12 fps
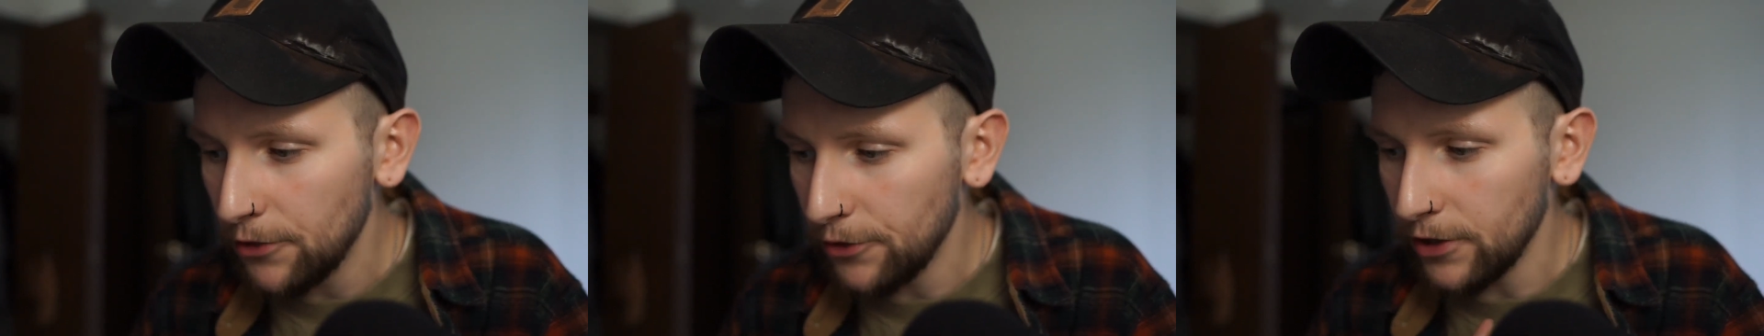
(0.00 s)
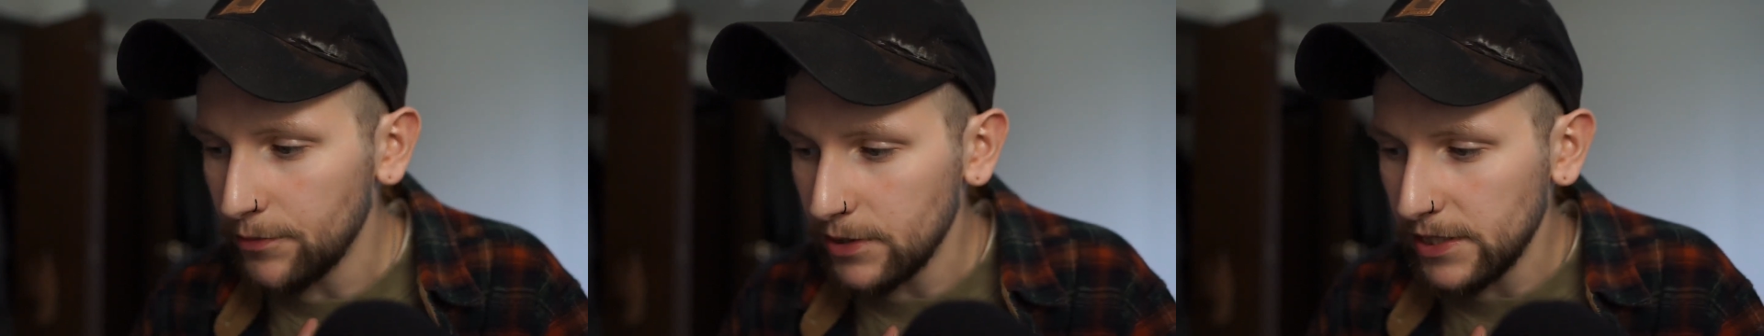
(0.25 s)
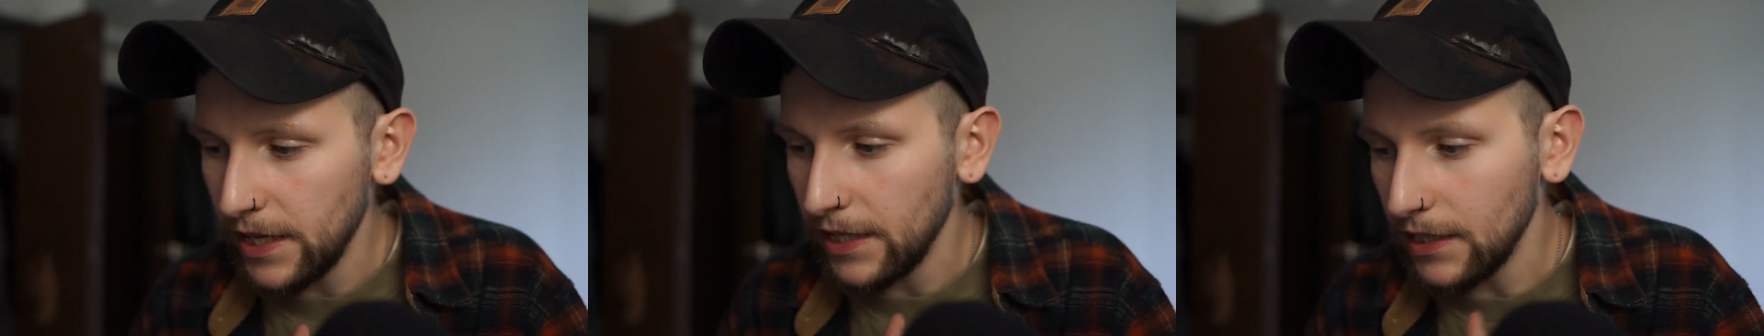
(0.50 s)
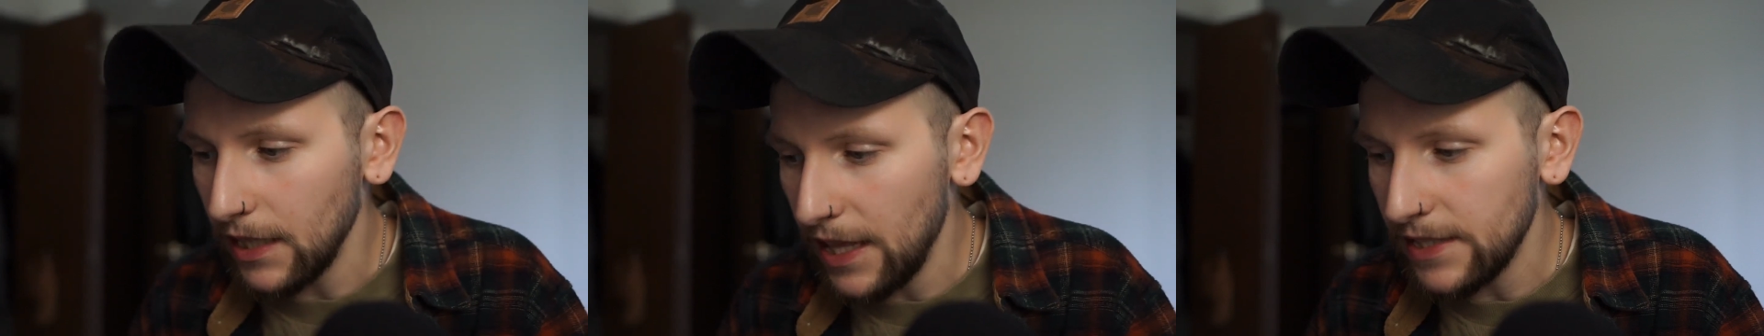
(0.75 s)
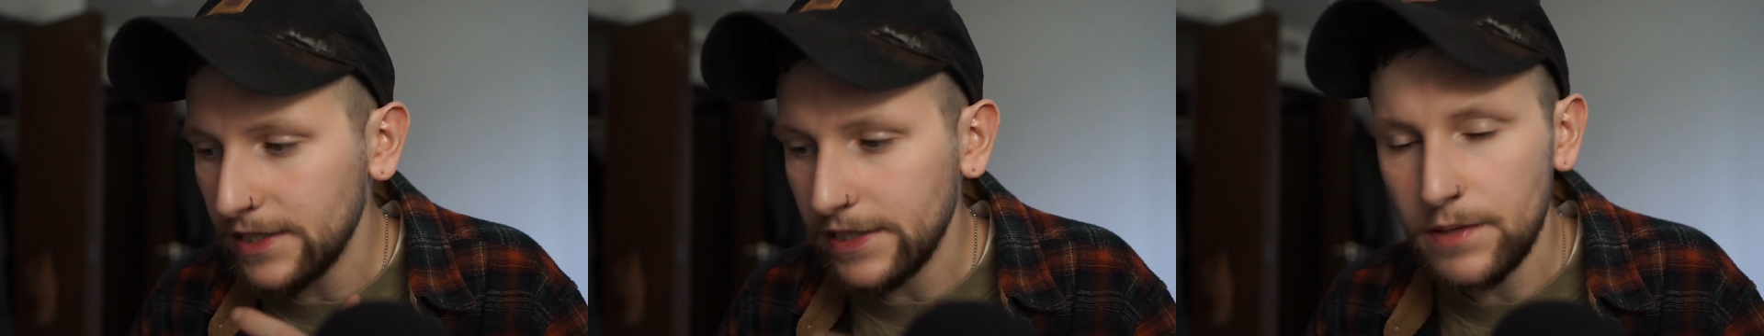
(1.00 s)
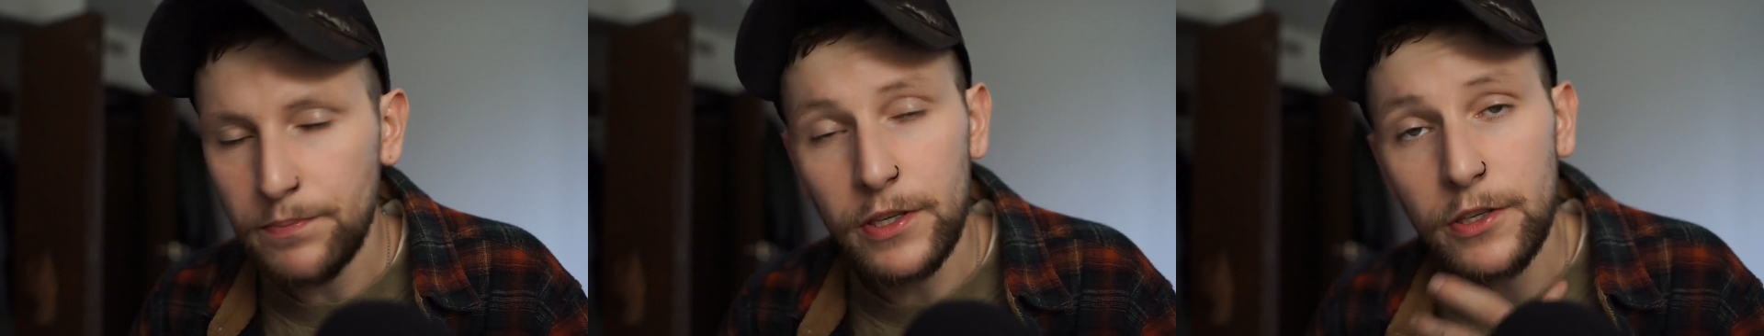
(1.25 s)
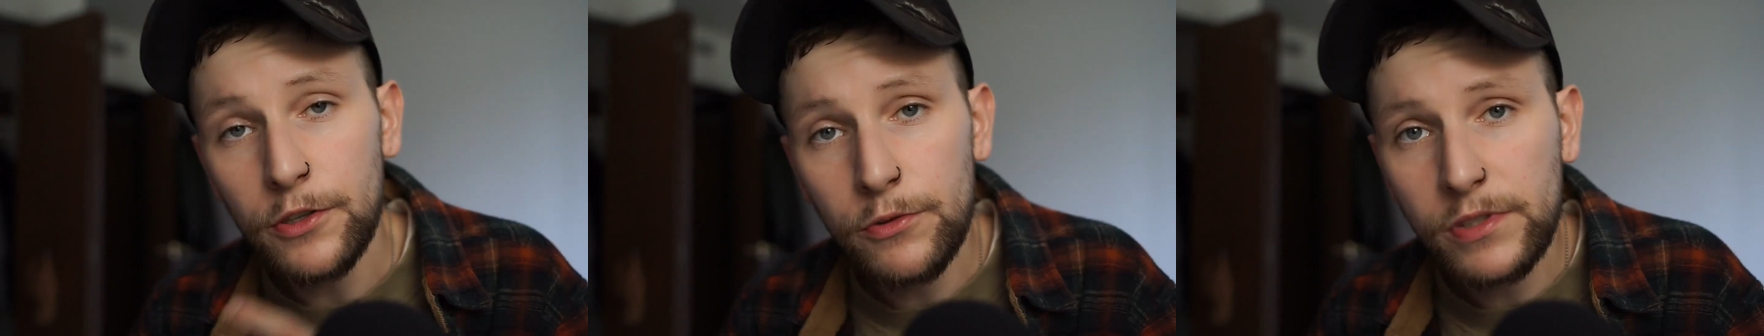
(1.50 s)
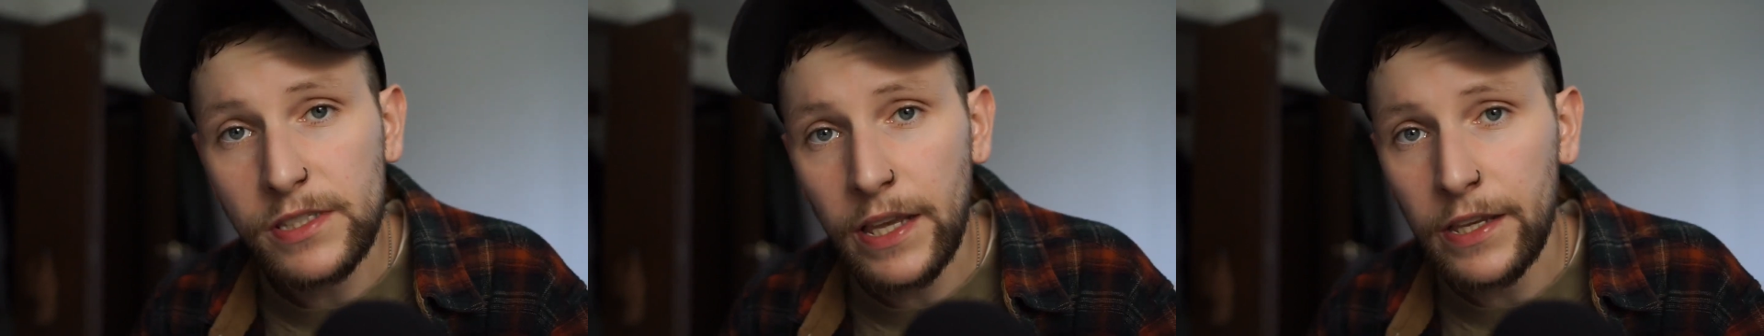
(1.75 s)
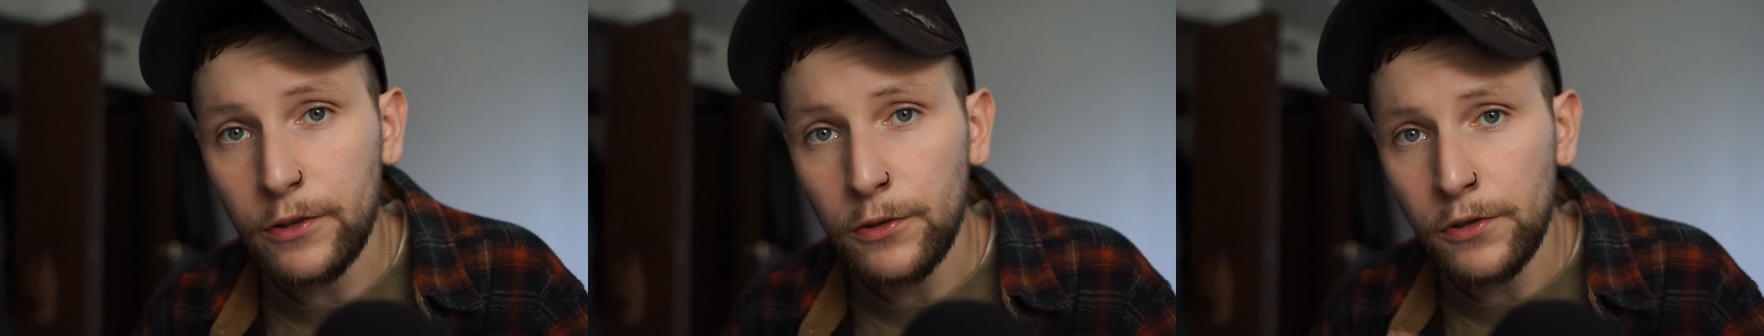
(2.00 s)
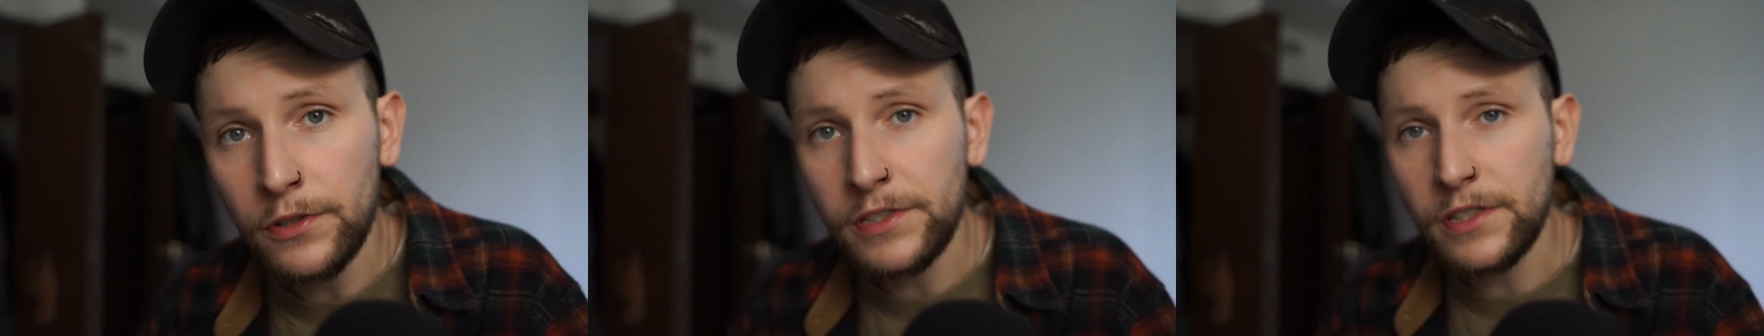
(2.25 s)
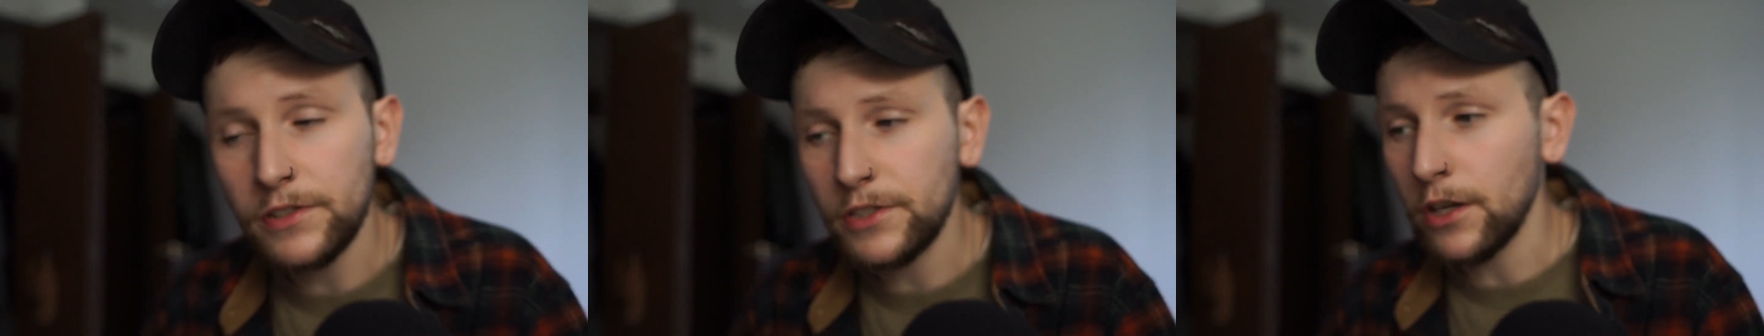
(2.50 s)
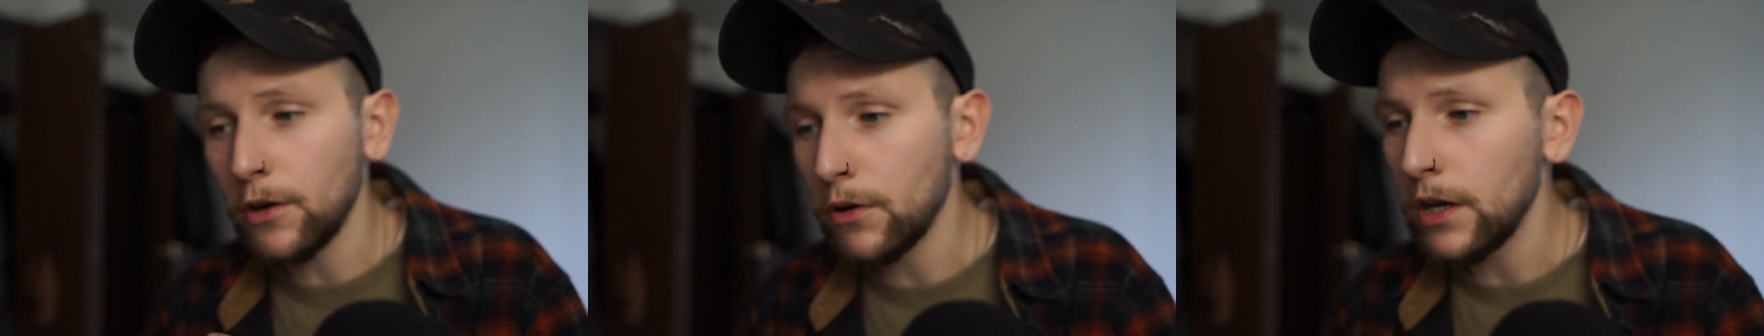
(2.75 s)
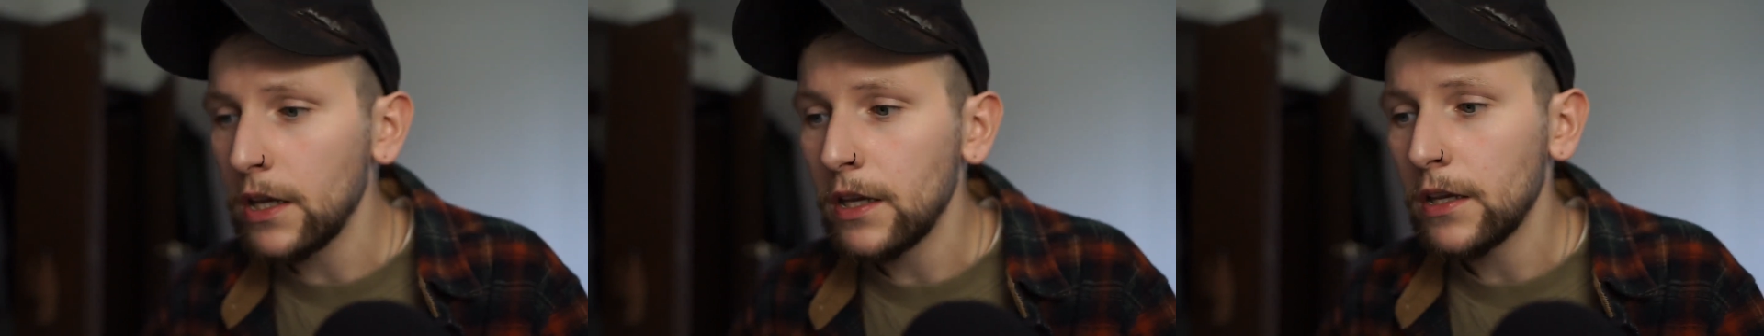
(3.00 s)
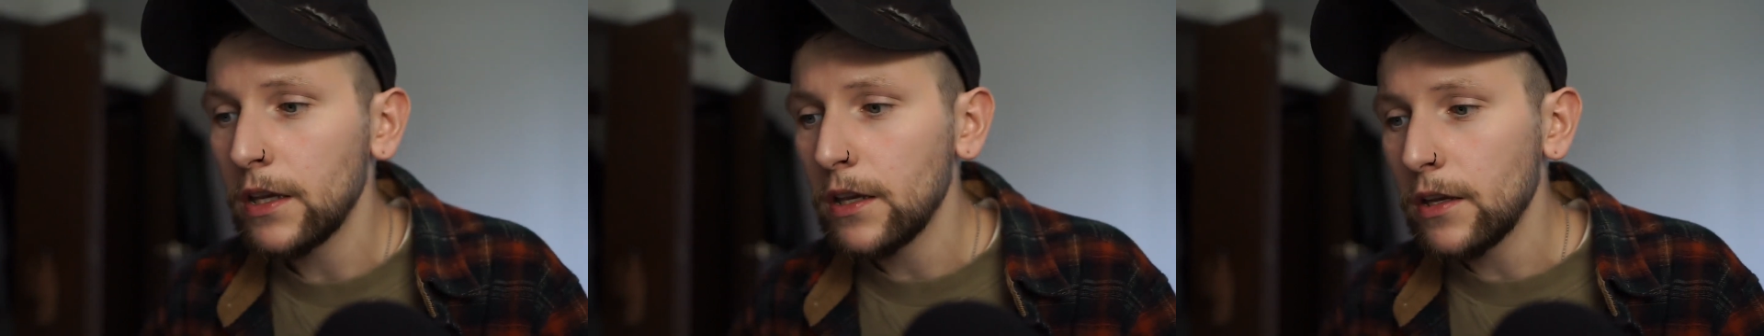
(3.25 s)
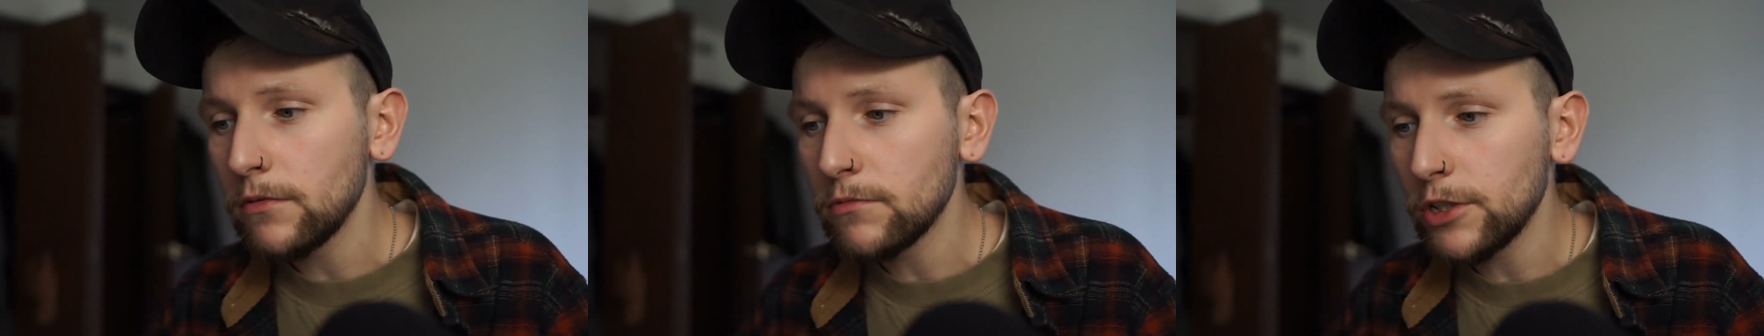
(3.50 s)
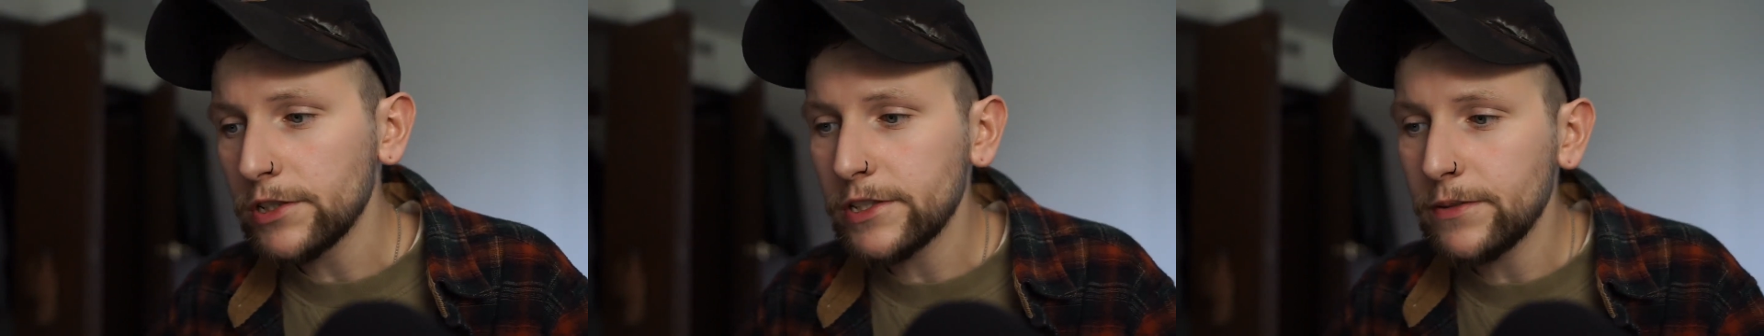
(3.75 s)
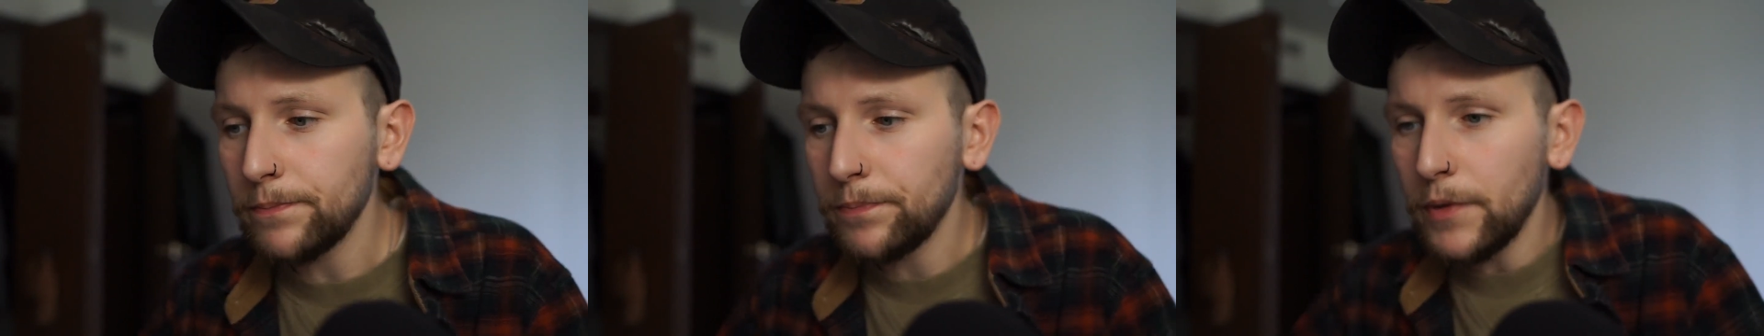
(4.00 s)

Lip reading: 30% less CPU cycles. So just